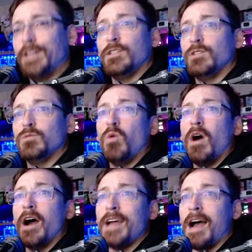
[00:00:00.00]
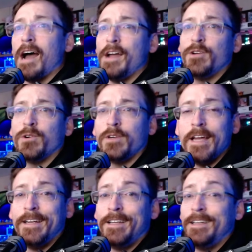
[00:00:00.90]
is why I
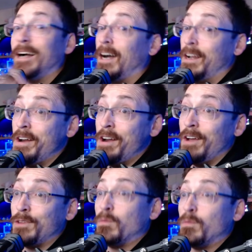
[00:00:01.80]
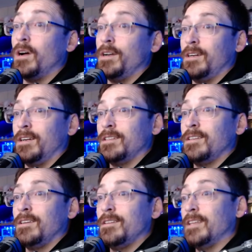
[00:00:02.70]
created another
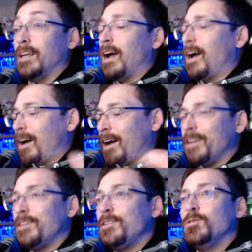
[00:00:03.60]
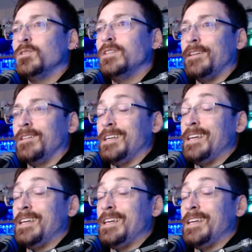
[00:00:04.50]
product that I use daily